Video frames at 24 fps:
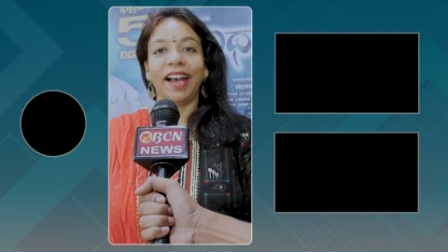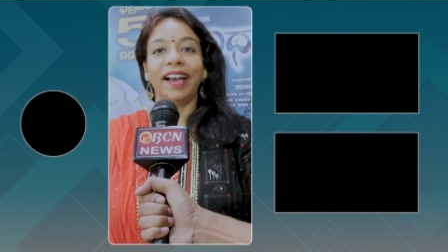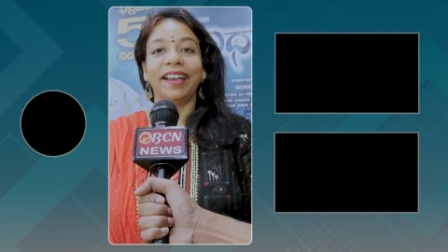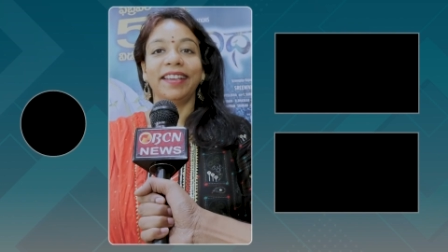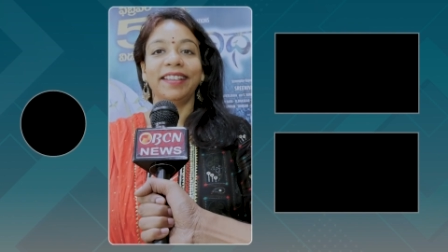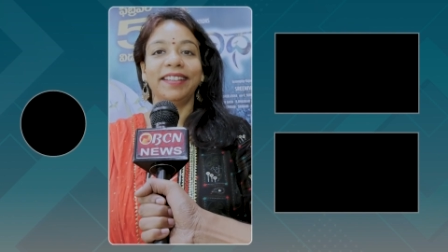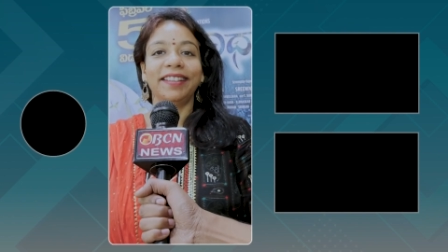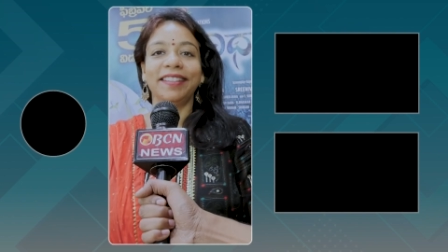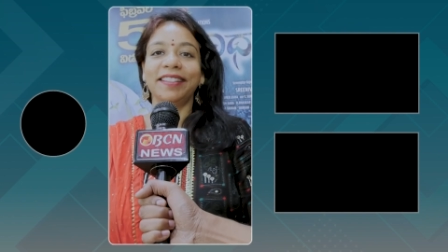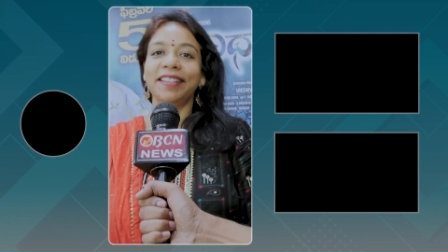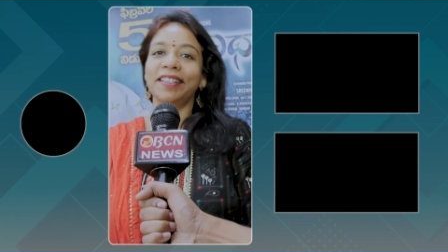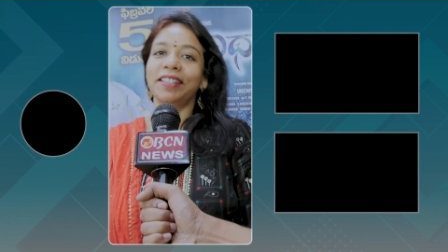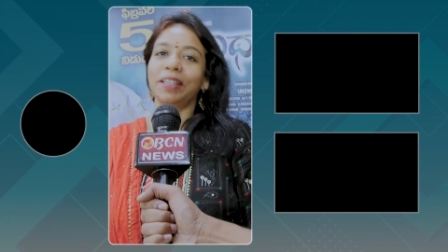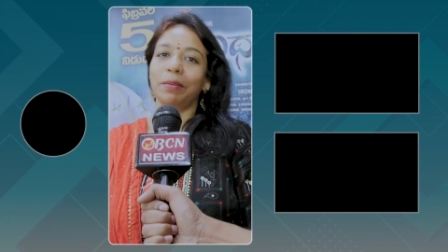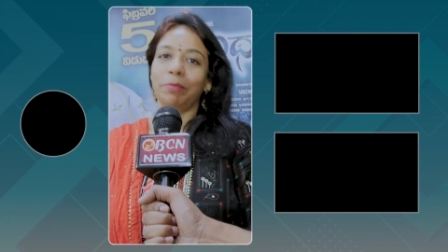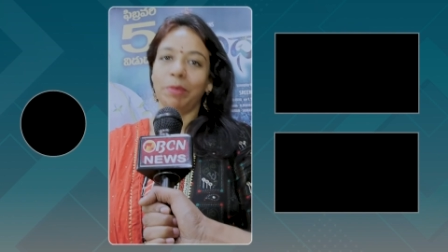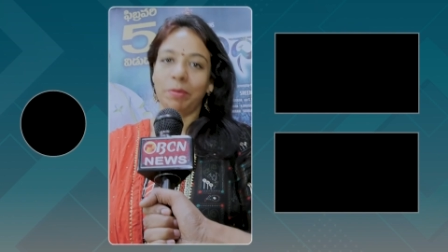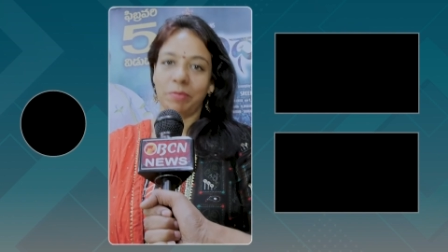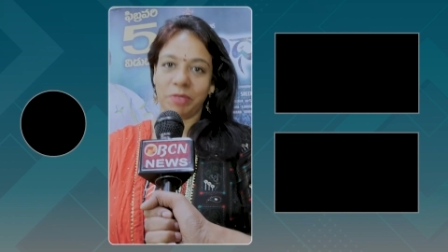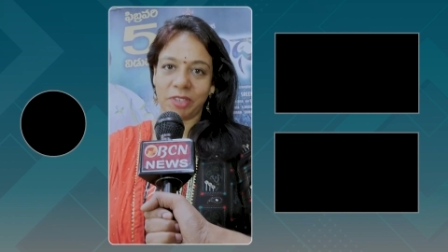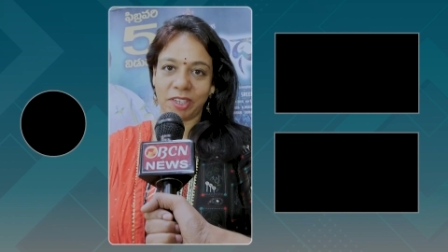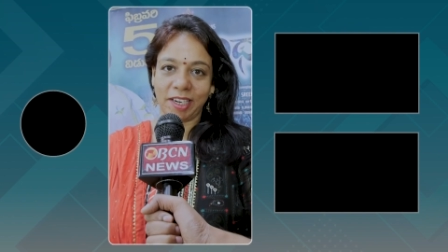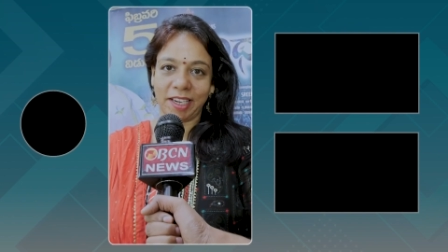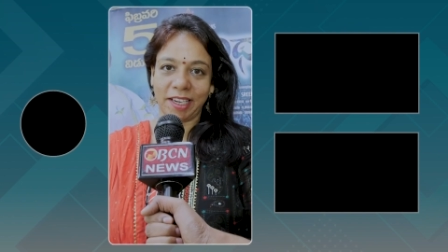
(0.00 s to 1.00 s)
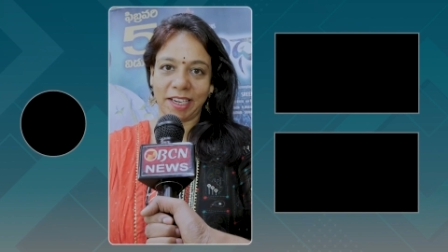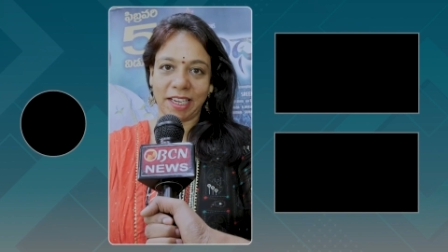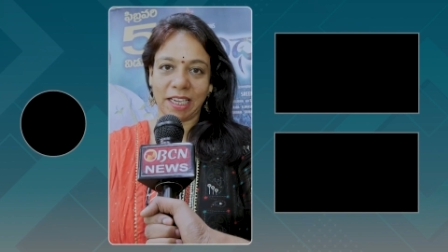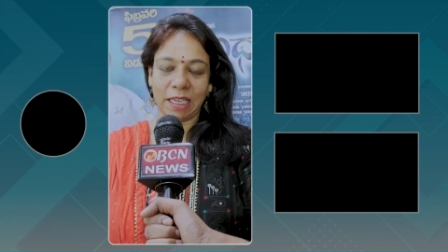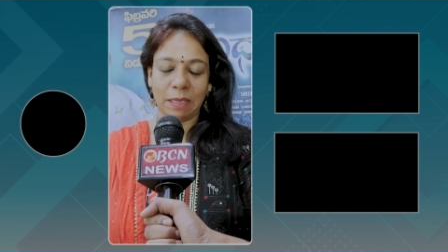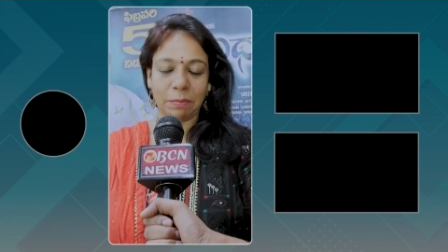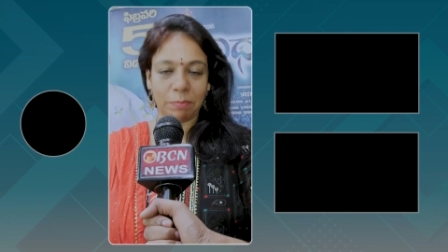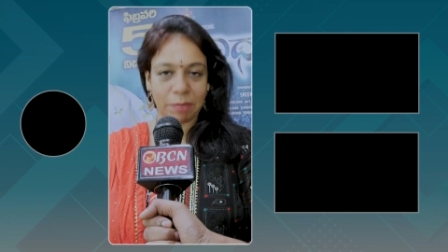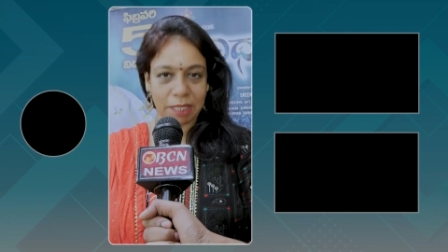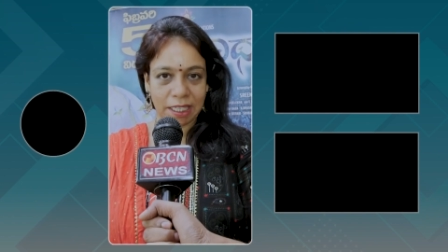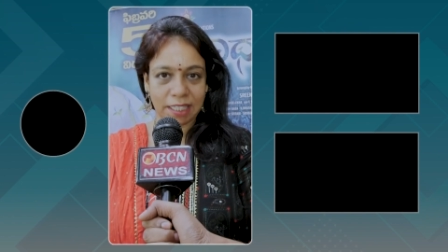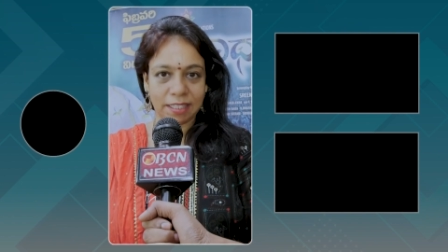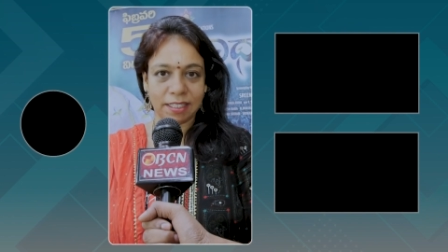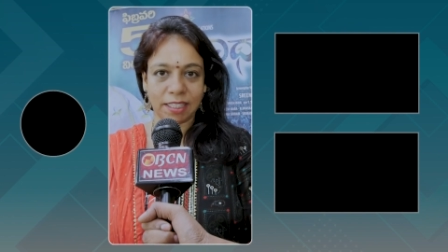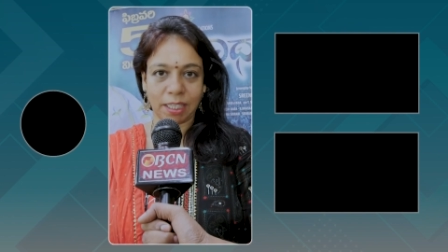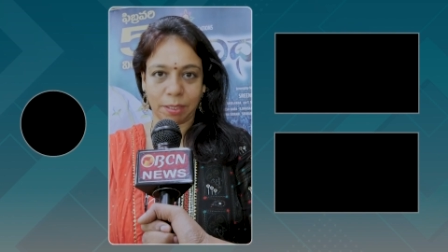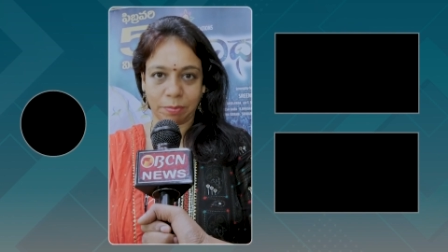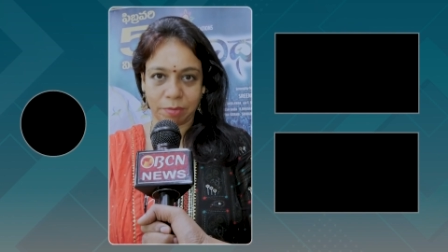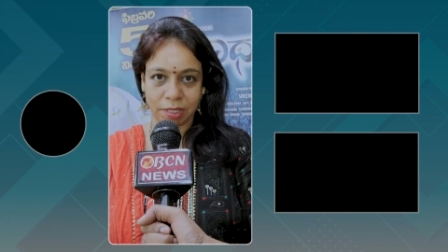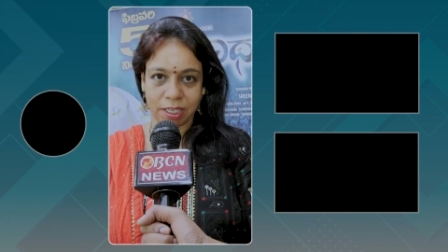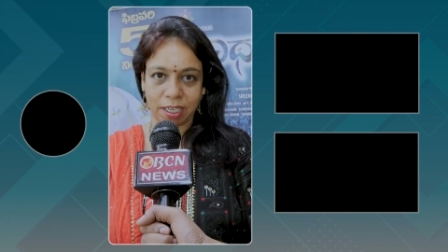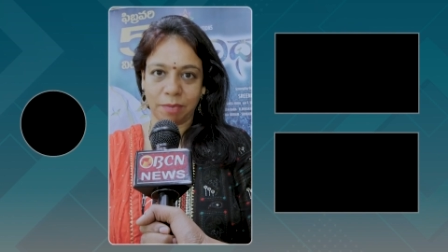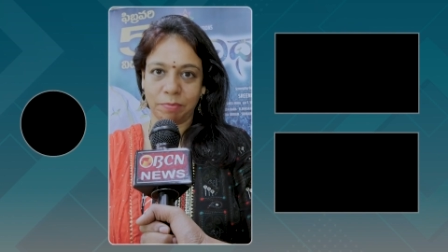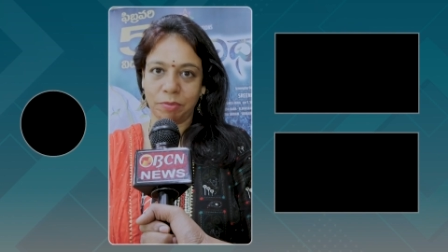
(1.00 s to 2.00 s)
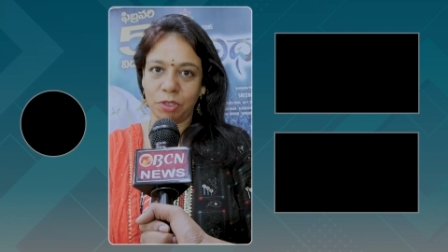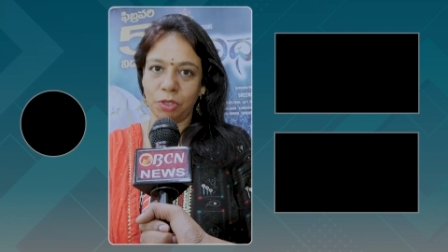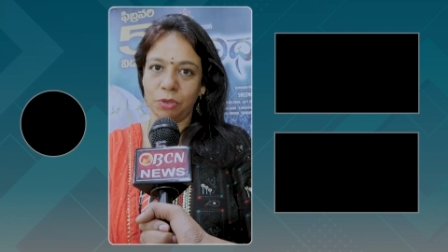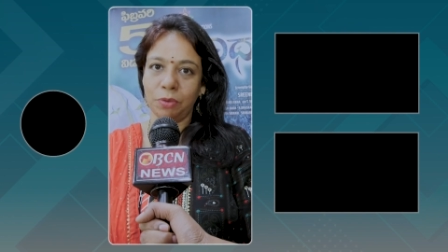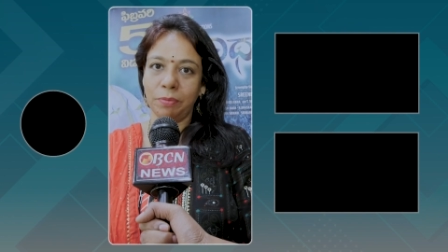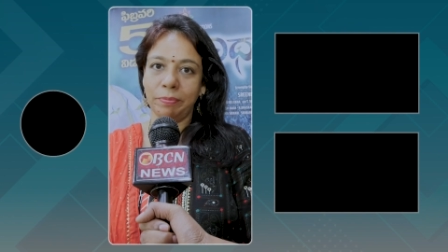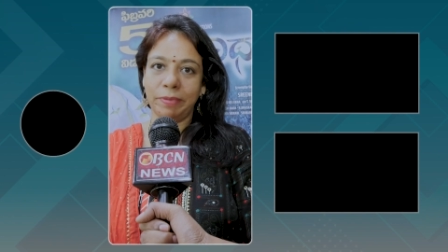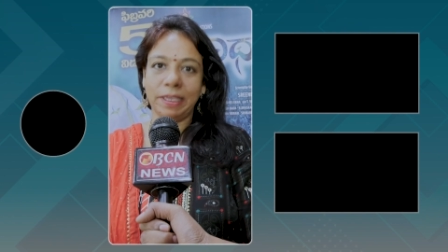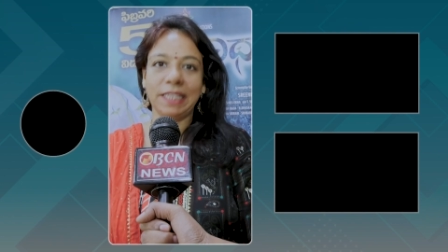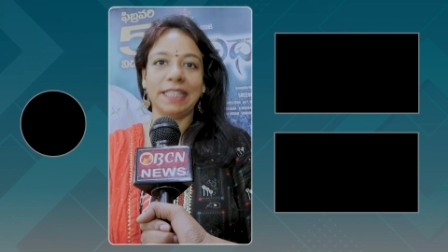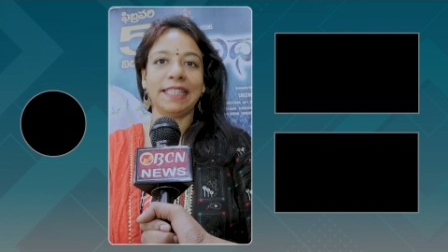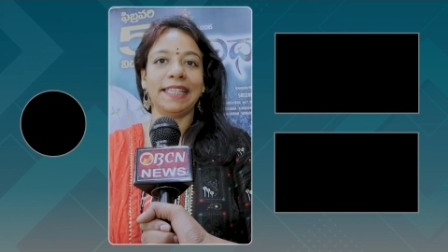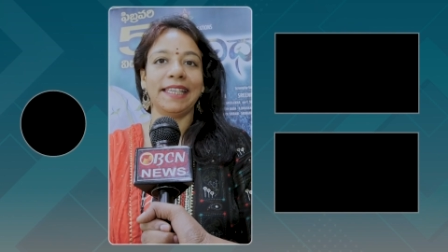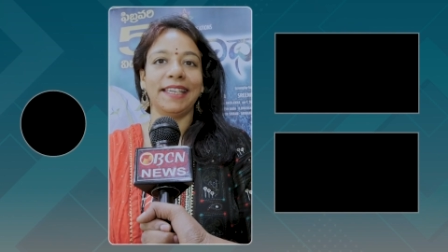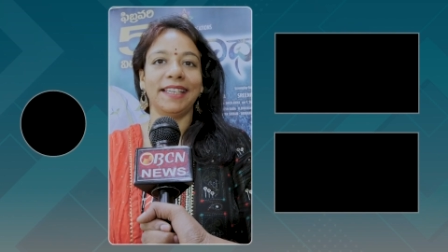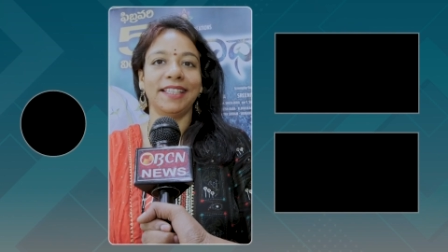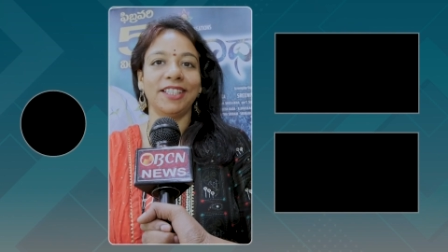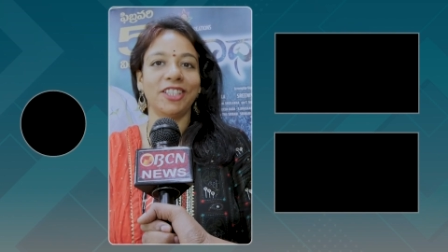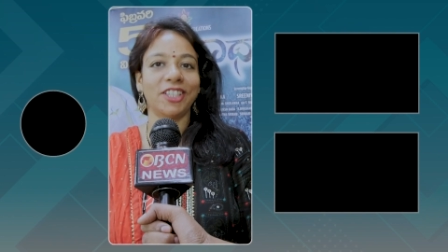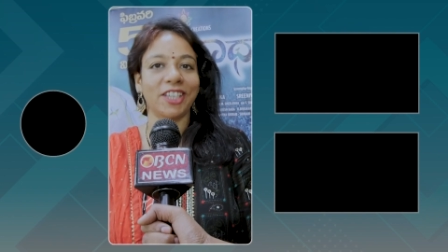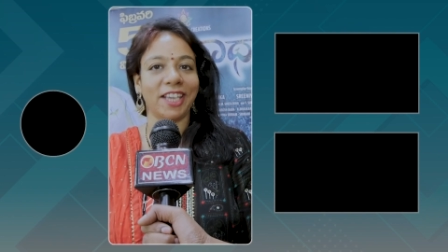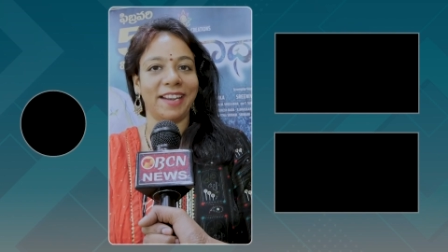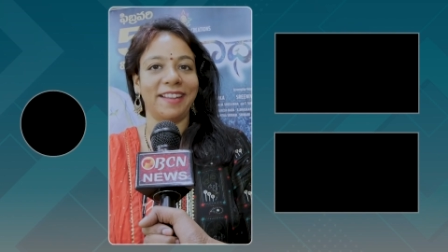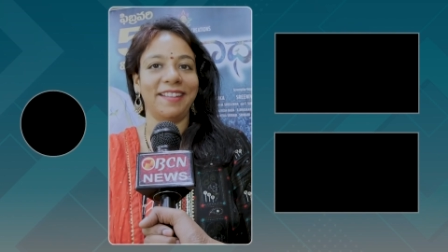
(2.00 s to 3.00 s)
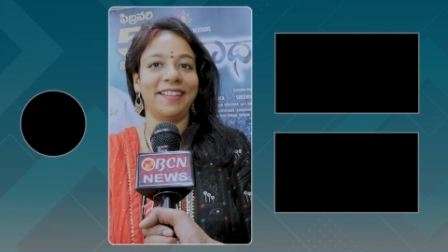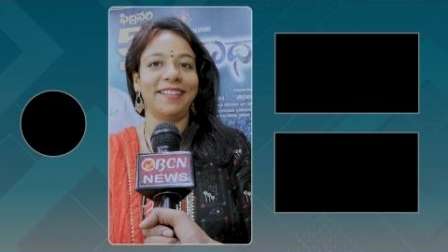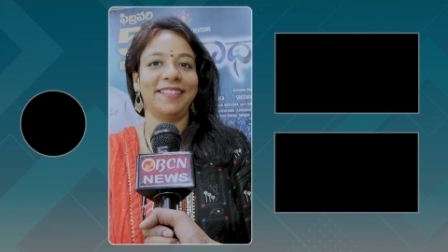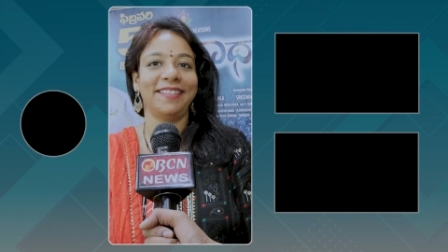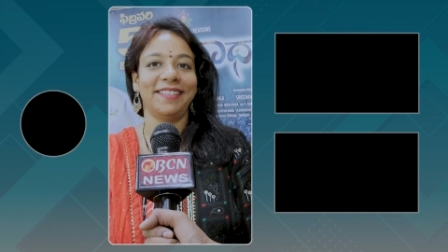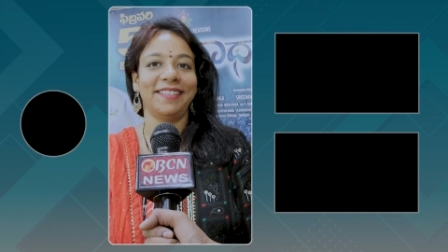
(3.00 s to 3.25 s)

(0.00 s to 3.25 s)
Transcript: Hi, this is M M Srilekha. Please subscribe to B C N Channel.